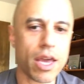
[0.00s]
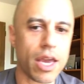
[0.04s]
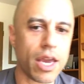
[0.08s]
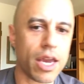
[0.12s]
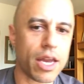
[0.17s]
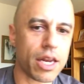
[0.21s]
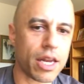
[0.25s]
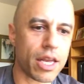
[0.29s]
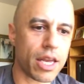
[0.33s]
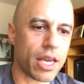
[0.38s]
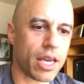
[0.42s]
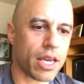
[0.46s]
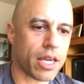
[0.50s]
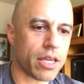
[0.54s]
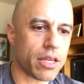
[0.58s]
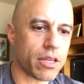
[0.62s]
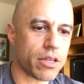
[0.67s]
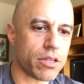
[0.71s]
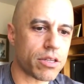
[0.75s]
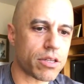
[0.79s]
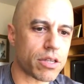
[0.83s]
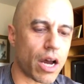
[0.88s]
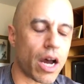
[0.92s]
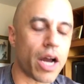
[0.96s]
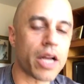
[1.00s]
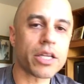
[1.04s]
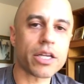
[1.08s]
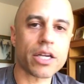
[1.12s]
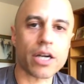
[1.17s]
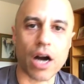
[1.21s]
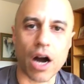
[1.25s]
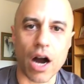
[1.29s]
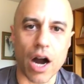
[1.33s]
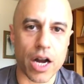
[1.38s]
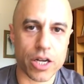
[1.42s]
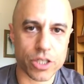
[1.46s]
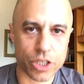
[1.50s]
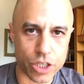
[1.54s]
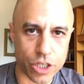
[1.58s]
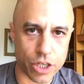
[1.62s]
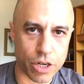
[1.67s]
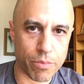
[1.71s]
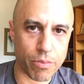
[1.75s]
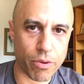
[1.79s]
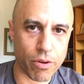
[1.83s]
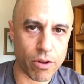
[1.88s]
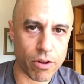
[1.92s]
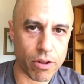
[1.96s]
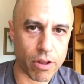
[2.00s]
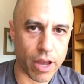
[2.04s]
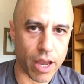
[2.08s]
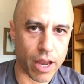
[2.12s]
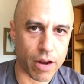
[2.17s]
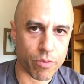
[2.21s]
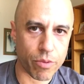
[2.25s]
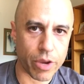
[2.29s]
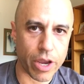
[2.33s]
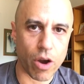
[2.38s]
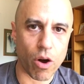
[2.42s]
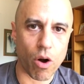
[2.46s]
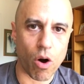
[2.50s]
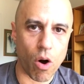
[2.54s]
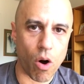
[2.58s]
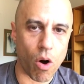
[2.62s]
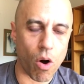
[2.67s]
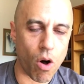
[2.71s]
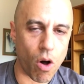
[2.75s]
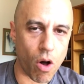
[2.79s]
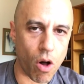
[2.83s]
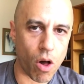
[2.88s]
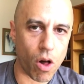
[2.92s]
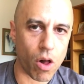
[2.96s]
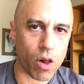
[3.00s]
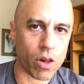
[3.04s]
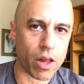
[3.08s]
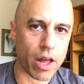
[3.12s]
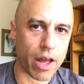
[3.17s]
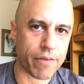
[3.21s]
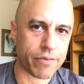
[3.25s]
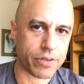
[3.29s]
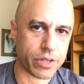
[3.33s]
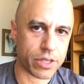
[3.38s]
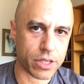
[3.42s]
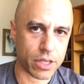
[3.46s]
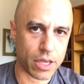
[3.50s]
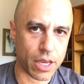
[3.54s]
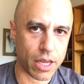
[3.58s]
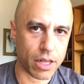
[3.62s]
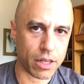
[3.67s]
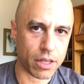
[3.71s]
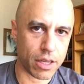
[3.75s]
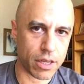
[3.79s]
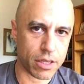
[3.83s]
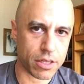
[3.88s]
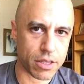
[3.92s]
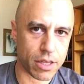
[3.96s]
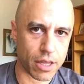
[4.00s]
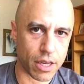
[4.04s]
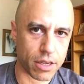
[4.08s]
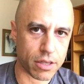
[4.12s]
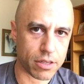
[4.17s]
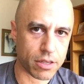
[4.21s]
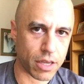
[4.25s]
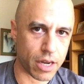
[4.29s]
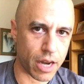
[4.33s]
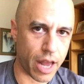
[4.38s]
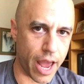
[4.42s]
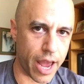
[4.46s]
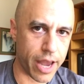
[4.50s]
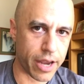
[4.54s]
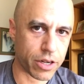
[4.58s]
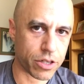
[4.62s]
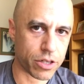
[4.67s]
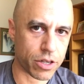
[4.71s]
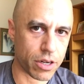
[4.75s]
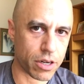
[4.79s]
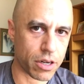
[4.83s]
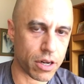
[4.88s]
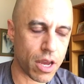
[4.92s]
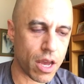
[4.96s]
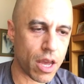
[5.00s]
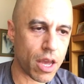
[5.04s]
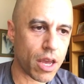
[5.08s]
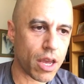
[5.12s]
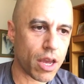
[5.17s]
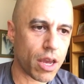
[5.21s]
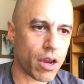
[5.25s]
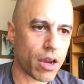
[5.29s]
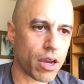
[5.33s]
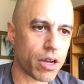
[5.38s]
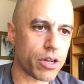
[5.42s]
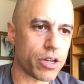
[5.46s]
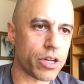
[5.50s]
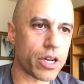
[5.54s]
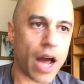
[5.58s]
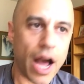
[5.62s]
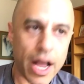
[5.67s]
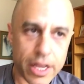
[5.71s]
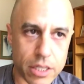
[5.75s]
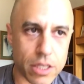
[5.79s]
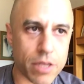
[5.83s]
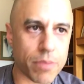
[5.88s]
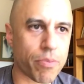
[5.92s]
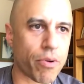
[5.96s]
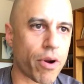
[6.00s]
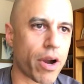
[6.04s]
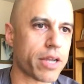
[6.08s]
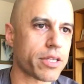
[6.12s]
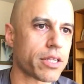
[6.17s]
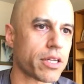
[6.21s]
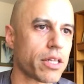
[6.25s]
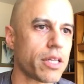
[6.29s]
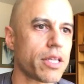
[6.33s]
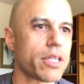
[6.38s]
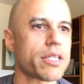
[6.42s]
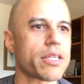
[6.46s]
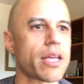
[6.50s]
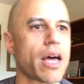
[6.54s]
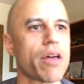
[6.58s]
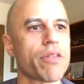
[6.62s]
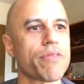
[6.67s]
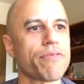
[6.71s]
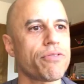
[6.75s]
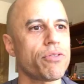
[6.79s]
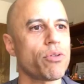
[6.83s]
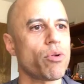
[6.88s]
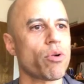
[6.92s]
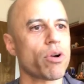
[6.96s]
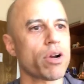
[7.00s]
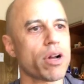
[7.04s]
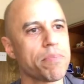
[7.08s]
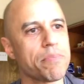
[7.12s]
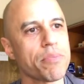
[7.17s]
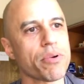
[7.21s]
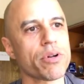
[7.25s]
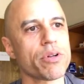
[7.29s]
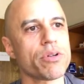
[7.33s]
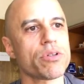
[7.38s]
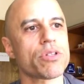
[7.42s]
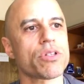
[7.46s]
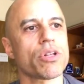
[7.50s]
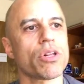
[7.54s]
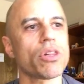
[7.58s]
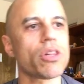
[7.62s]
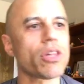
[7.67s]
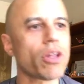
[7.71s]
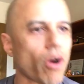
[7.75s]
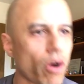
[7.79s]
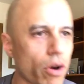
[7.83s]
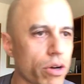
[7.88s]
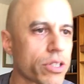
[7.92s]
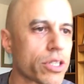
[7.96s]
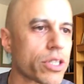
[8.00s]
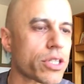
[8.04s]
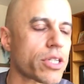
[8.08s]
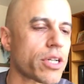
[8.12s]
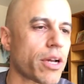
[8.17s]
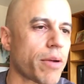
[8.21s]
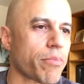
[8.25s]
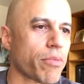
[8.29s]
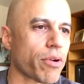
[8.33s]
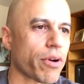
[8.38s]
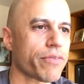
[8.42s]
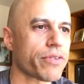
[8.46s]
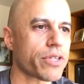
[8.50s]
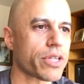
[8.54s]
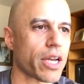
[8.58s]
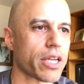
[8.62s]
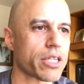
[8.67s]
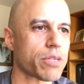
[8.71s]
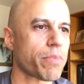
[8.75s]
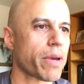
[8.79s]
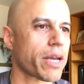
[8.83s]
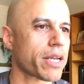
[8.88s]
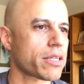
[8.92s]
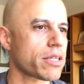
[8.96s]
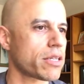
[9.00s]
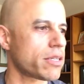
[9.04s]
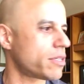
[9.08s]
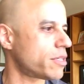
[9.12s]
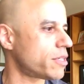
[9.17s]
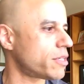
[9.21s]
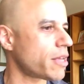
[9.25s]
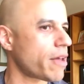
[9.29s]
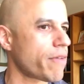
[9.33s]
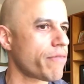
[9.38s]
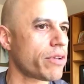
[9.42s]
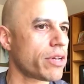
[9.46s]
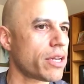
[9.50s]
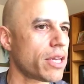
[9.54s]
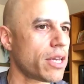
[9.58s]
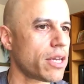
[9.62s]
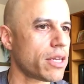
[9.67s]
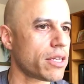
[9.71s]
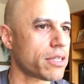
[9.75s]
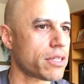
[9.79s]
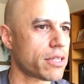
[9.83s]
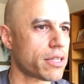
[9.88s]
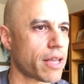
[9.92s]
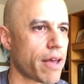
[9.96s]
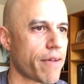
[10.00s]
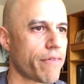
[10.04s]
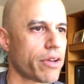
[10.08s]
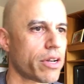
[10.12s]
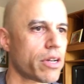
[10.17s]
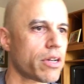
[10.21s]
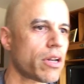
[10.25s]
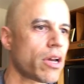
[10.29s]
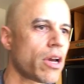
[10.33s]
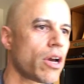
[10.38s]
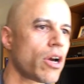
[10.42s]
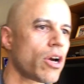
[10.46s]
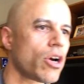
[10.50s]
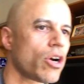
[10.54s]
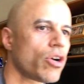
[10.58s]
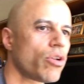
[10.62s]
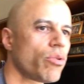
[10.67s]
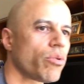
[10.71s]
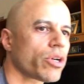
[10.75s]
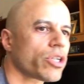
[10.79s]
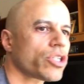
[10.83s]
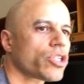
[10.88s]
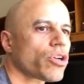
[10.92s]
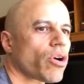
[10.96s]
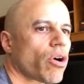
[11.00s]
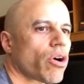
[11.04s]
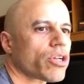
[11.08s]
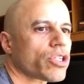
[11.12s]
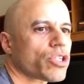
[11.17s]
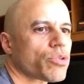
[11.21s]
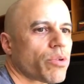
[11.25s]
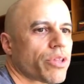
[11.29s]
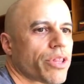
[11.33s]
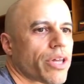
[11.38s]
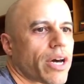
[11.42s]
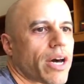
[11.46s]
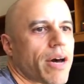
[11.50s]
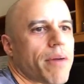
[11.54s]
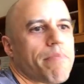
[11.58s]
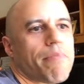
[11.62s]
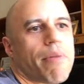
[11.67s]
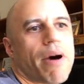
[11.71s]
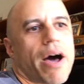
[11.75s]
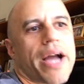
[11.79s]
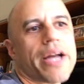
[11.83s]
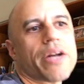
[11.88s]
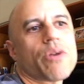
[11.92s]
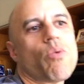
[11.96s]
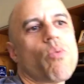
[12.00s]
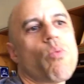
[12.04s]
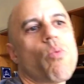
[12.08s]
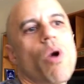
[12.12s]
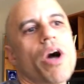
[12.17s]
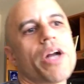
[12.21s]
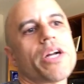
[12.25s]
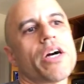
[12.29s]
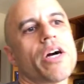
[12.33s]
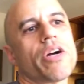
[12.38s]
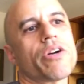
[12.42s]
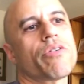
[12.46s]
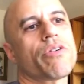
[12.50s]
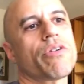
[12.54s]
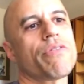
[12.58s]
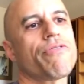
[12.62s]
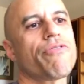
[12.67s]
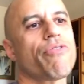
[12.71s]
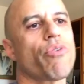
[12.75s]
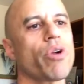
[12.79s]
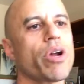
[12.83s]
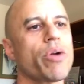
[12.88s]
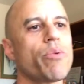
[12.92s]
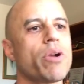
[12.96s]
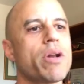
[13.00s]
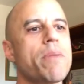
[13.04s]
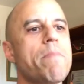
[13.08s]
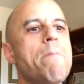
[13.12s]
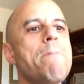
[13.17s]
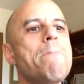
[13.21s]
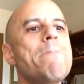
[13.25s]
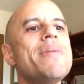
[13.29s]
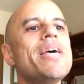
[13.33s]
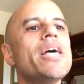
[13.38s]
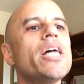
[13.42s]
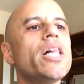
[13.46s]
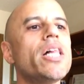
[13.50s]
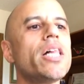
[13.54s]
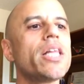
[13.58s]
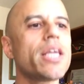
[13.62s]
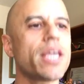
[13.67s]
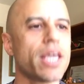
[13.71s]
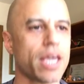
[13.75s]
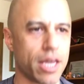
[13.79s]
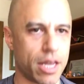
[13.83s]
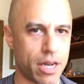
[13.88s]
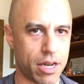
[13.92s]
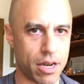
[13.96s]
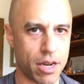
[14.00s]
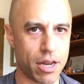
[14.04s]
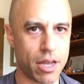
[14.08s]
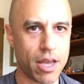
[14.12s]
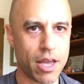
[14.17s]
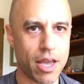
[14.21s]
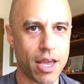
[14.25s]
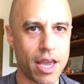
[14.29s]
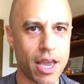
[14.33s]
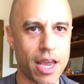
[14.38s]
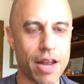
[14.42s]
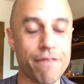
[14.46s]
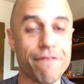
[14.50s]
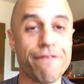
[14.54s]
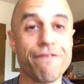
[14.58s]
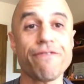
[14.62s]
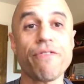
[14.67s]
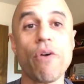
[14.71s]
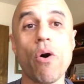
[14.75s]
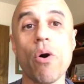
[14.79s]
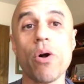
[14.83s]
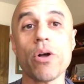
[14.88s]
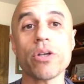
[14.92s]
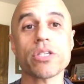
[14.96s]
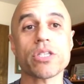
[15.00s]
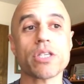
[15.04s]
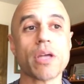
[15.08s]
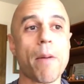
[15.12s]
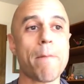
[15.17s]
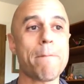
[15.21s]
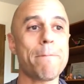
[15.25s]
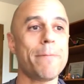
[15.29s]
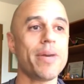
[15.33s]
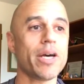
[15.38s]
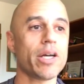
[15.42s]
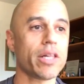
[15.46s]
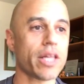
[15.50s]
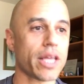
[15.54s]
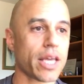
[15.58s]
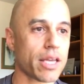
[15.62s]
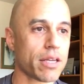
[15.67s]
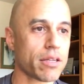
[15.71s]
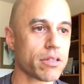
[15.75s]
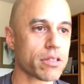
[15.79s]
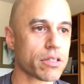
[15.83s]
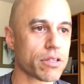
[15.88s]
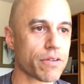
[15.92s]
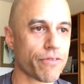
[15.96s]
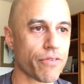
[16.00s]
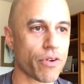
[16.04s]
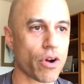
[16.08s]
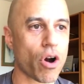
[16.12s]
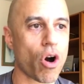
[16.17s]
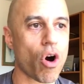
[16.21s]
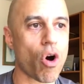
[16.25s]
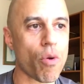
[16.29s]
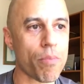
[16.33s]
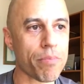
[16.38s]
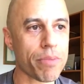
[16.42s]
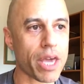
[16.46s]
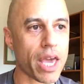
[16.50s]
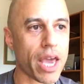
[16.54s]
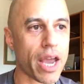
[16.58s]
It is unconscionable, and we all have seen these things in action. Not surprisingly, South Florida produced the largest number of suspects, 77, who were charged with a combined $141 million in false billings for home